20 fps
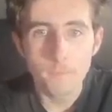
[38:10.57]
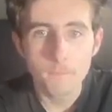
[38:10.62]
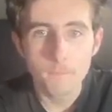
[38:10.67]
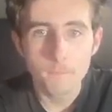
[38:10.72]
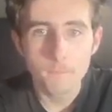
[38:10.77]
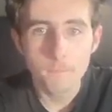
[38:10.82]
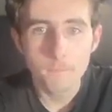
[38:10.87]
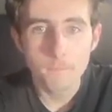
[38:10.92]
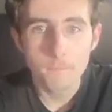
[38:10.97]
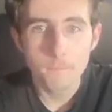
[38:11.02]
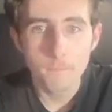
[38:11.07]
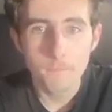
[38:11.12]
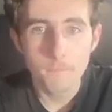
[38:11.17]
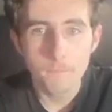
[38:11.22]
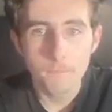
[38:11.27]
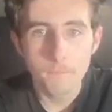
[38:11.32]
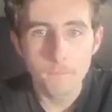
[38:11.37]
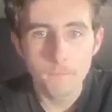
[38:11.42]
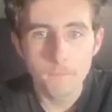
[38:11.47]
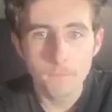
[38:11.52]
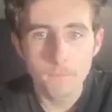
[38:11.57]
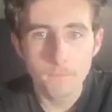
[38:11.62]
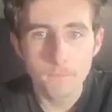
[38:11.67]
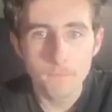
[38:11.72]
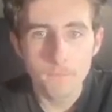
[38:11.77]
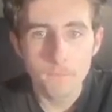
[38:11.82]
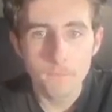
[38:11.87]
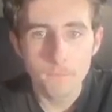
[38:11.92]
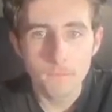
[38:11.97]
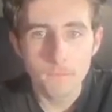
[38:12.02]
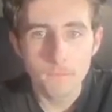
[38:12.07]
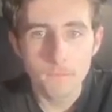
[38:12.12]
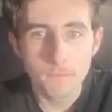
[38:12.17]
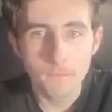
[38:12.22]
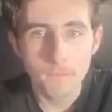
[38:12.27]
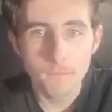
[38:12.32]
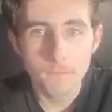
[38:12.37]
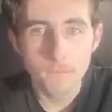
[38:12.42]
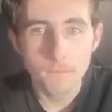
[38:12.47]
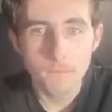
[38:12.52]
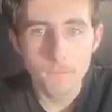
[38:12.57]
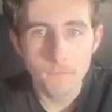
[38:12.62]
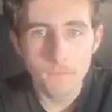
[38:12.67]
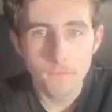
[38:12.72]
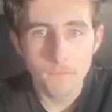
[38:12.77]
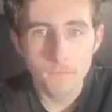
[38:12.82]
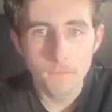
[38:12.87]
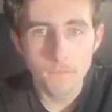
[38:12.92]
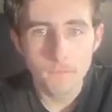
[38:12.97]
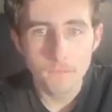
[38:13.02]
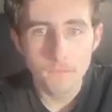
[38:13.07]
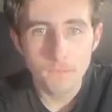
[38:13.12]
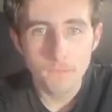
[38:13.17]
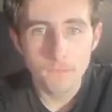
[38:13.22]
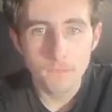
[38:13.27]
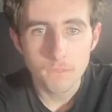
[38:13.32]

Nothing is said.